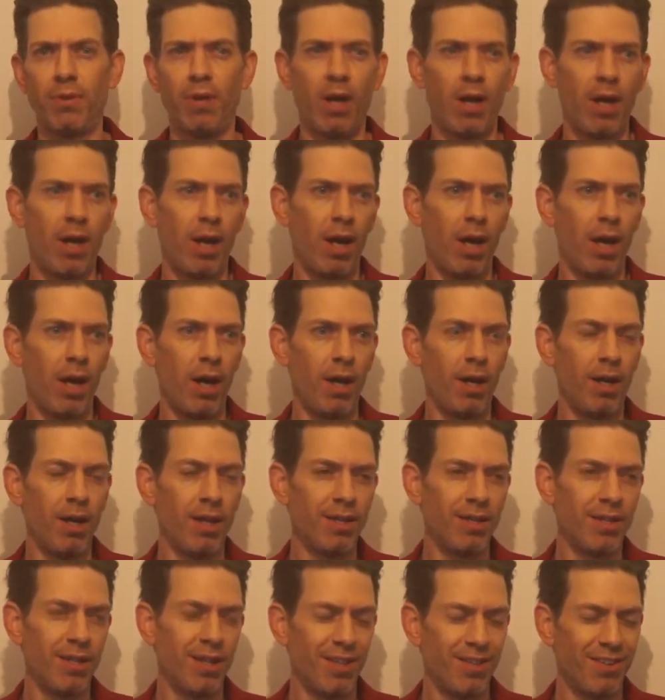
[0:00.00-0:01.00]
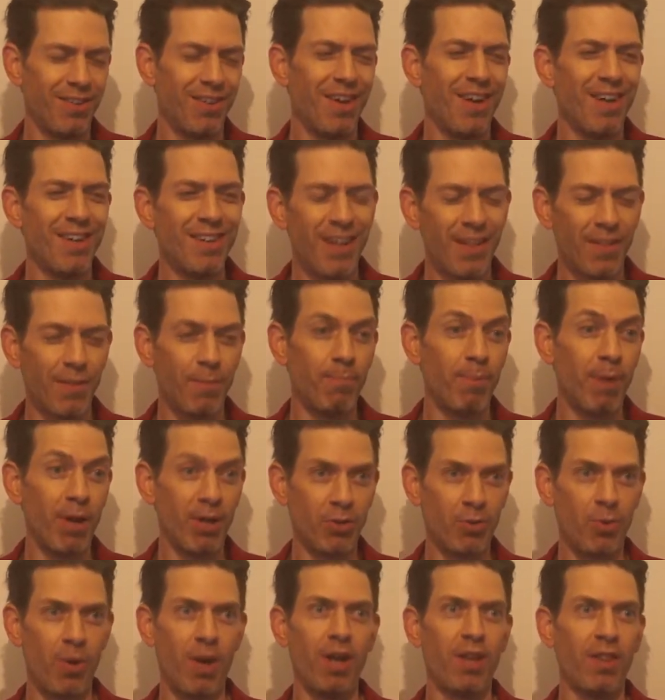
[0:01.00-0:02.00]
It's not the
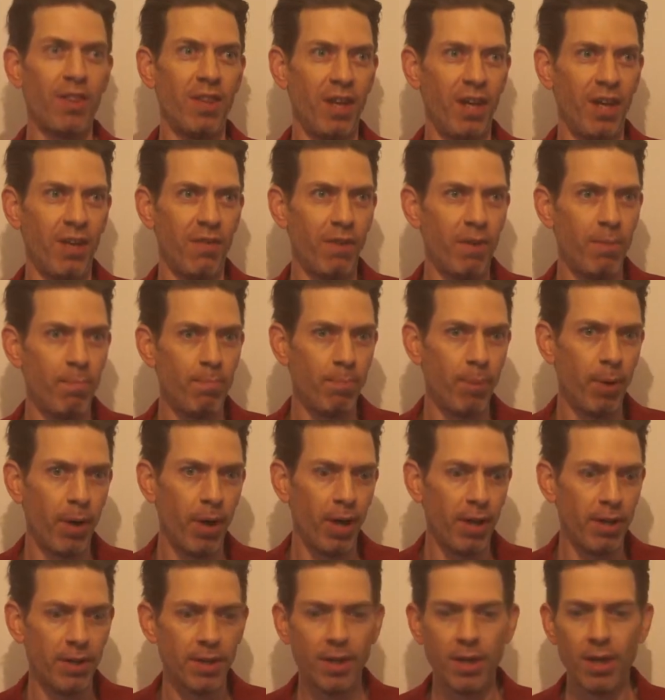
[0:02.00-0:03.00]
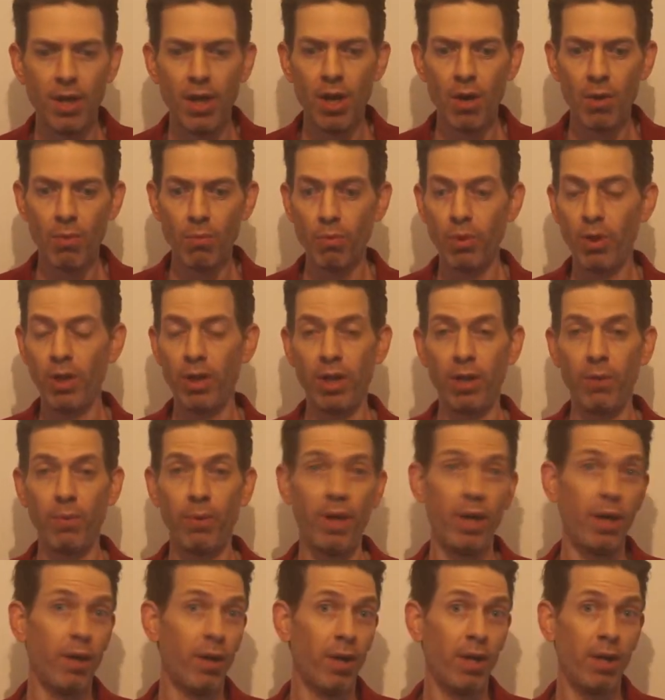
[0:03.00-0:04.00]
best way to think of it, but
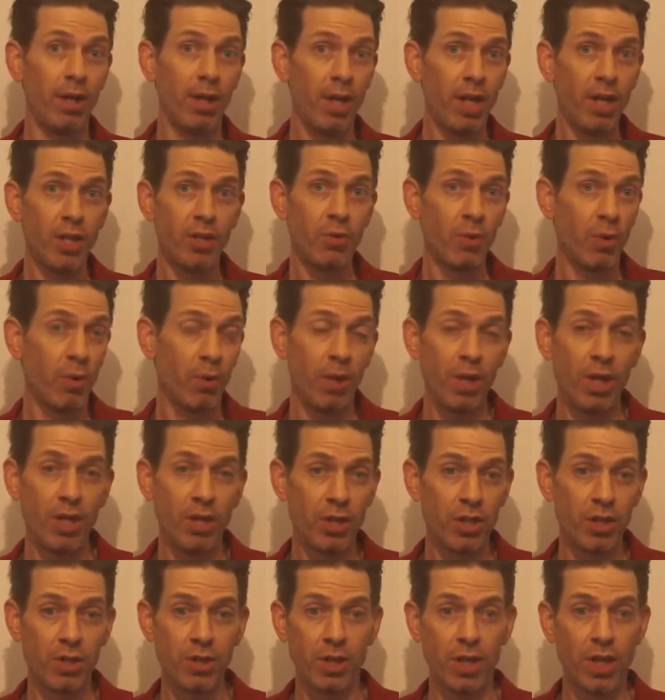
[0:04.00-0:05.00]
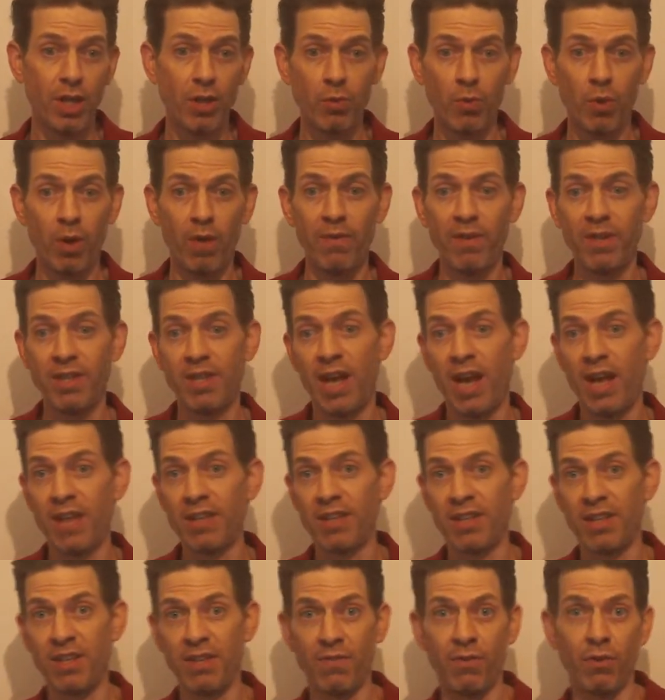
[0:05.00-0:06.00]
really each one of us has
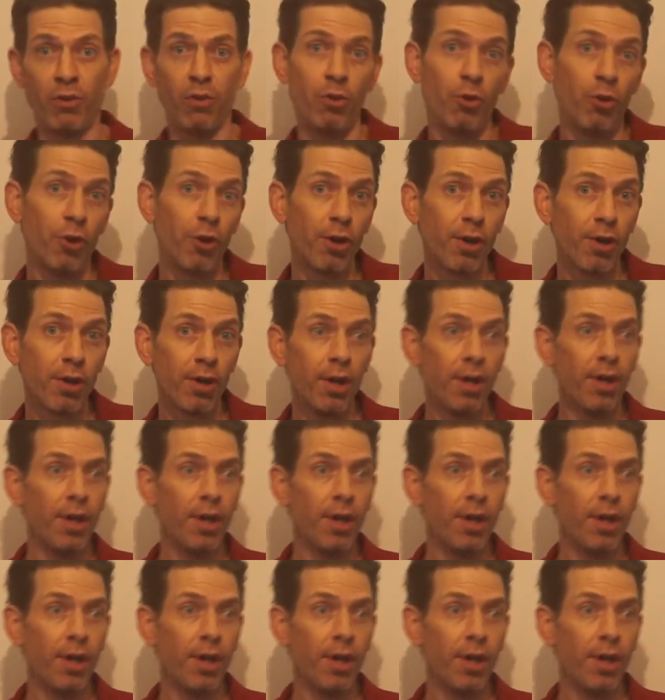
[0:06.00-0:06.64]
a different look,